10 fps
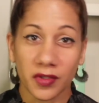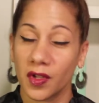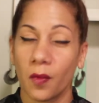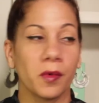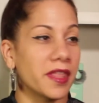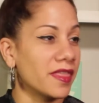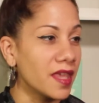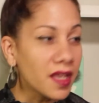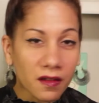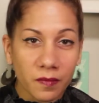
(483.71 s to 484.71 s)
So when we
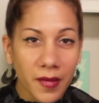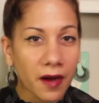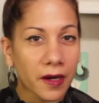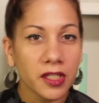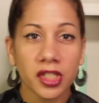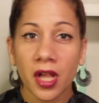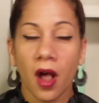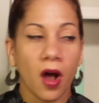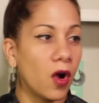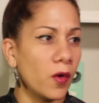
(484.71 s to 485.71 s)
think of marriage,
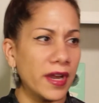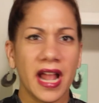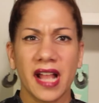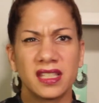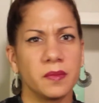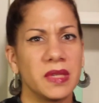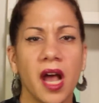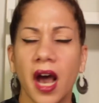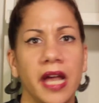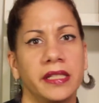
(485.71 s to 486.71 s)
oh, it has to be
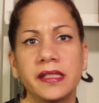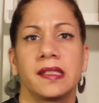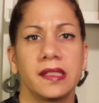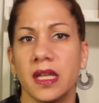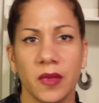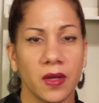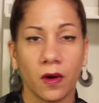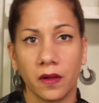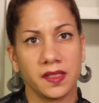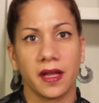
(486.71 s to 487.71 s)
hot and steamy
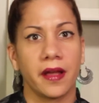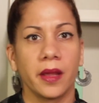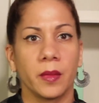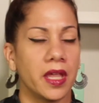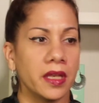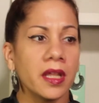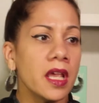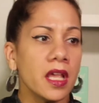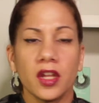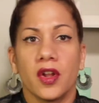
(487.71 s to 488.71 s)
all the time. And,
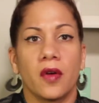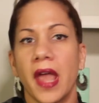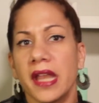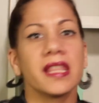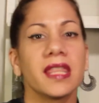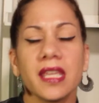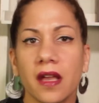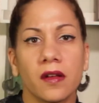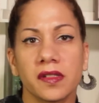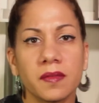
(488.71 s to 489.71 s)
anything
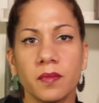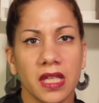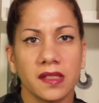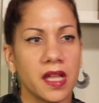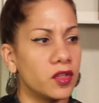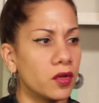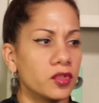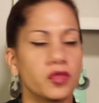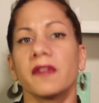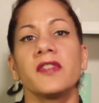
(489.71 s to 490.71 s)
else means that you're
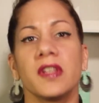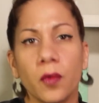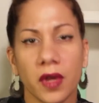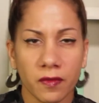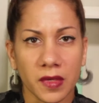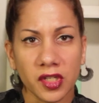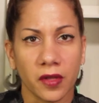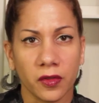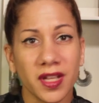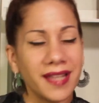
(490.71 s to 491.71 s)
drifting away from each
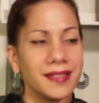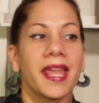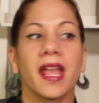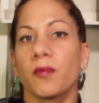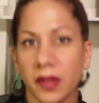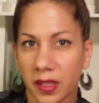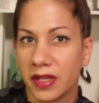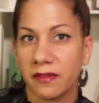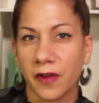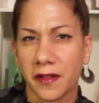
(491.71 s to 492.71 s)
other. You guys can't really
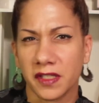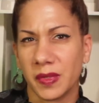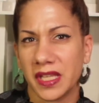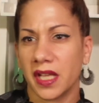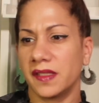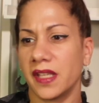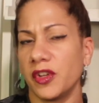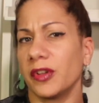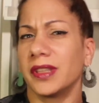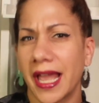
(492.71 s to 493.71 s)
be friends because then
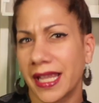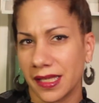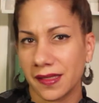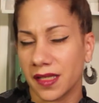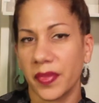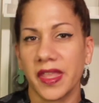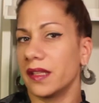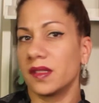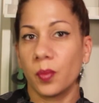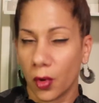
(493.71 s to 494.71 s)
you're lacking something.
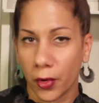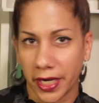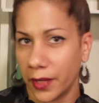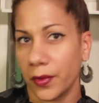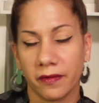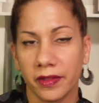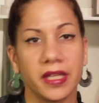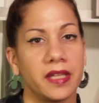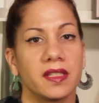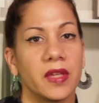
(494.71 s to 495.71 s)
It's boring, whatever the
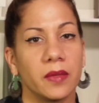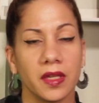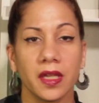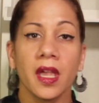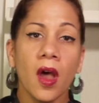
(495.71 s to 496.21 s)
case may be.